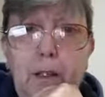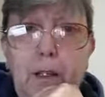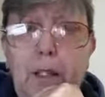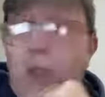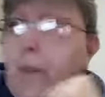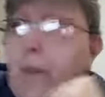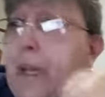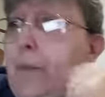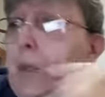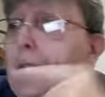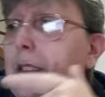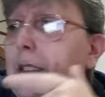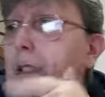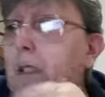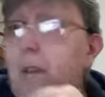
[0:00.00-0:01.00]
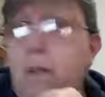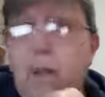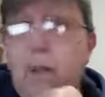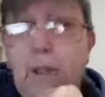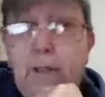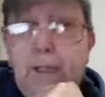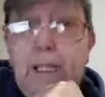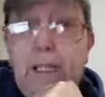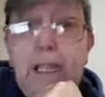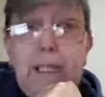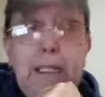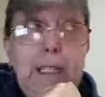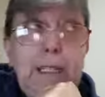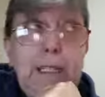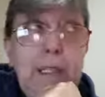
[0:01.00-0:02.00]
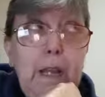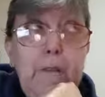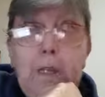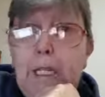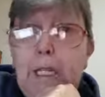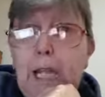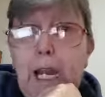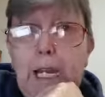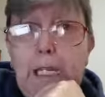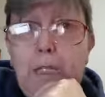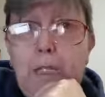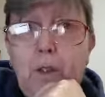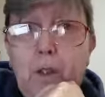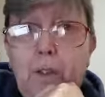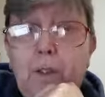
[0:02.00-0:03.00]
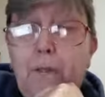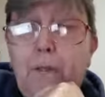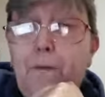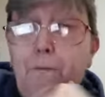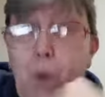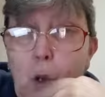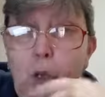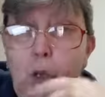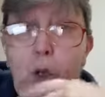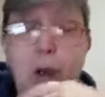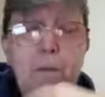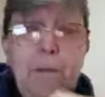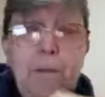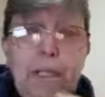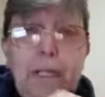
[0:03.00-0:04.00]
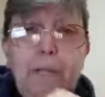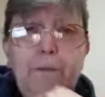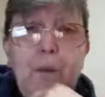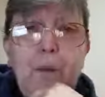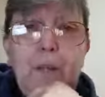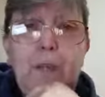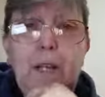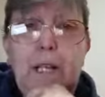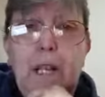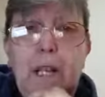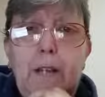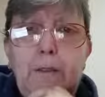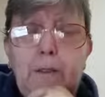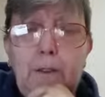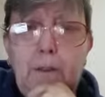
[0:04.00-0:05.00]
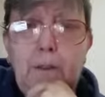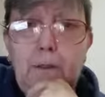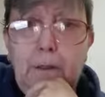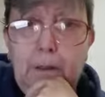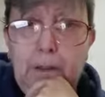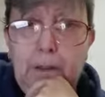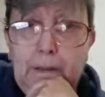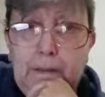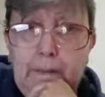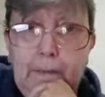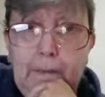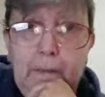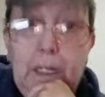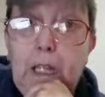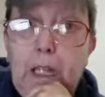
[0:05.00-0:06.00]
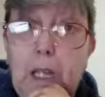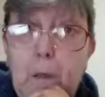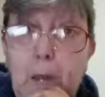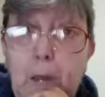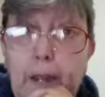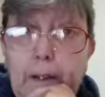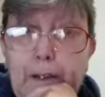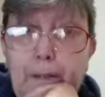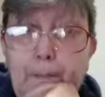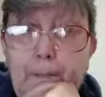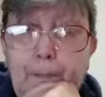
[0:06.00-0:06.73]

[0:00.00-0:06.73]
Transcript: And the people in Sedona, $60, $70, $80 a fortnight, missing from their accounts, didn't get it back.